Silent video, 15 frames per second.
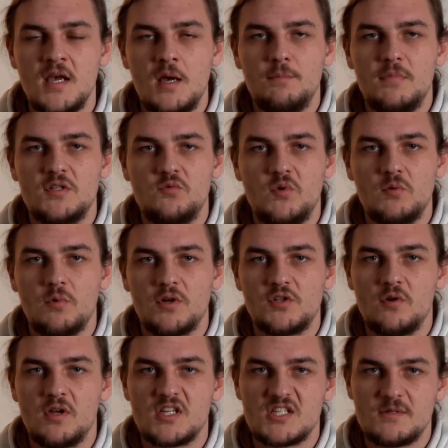between what
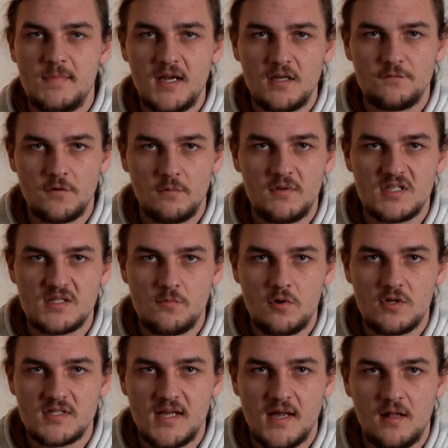you expect from this
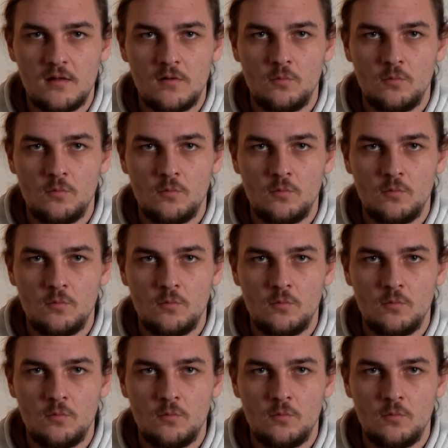motorcycle,